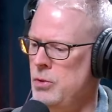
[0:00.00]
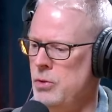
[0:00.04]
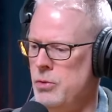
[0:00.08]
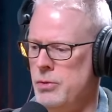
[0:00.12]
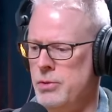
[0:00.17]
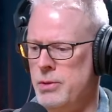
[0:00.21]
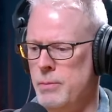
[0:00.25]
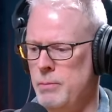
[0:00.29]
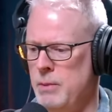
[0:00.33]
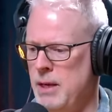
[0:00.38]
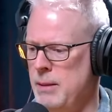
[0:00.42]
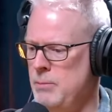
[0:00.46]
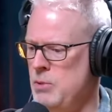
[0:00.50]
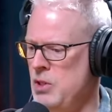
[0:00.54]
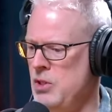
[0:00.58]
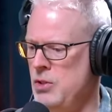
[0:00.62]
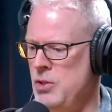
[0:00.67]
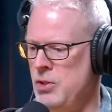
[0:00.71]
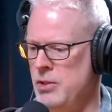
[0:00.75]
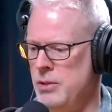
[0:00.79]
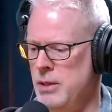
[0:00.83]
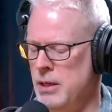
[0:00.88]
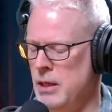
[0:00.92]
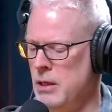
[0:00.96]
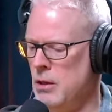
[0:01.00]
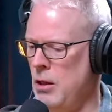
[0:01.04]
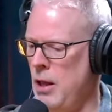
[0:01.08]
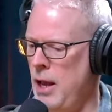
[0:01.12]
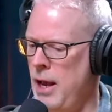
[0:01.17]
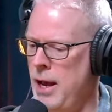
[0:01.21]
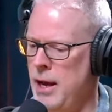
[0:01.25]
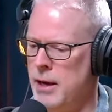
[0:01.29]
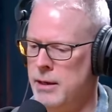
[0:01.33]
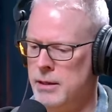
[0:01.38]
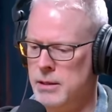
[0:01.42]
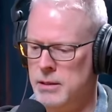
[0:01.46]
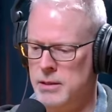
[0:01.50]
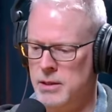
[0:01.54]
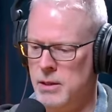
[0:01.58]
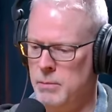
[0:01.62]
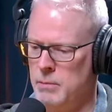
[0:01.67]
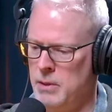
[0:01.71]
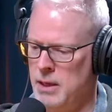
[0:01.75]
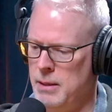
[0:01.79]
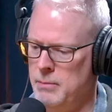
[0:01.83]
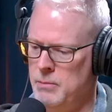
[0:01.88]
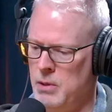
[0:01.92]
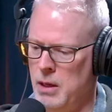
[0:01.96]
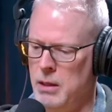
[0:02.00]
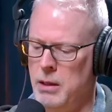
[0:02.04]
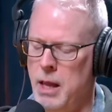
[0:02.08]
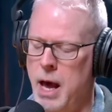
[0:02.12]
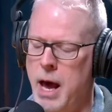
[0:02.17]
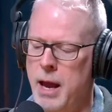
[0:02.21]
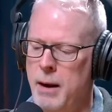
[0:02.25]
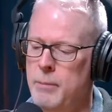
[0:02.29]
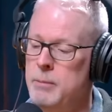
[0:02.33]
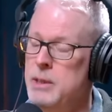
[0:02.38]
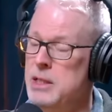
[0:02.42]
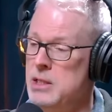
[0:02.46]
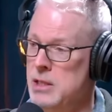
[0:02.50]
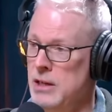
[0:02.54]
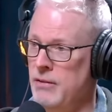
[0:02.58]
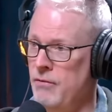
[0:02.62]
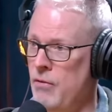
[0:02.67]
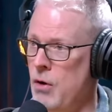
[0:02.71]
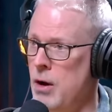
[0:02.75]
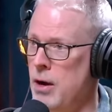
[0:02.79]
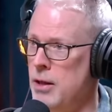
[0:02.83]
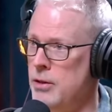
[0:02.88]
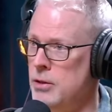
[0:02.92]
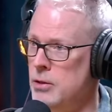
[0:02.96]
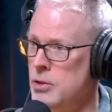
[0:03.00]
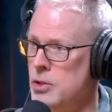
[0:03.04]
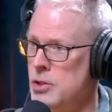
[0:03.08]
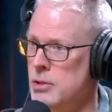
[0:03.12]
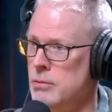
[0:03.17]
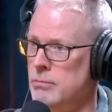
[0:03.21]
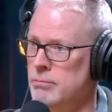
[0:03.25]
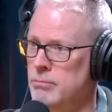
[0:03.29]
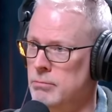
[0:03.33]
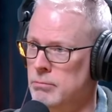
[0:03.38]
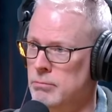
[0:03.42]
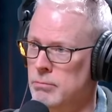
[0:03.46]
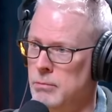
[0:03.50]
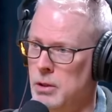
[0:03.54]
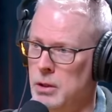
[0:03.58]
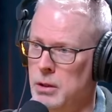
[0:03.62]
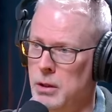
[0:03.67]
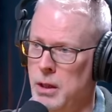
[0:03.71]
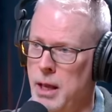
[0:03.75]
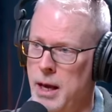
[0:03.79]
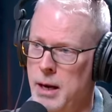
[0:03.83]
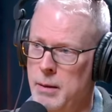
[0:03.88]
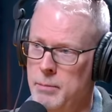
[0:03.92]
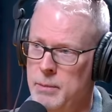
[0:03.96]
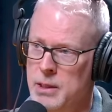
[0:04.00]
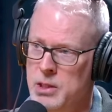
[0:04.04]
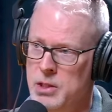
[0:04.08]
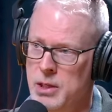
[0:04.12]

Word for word: Sometimes it's just neglect. Sometimes a lot of missing fathers in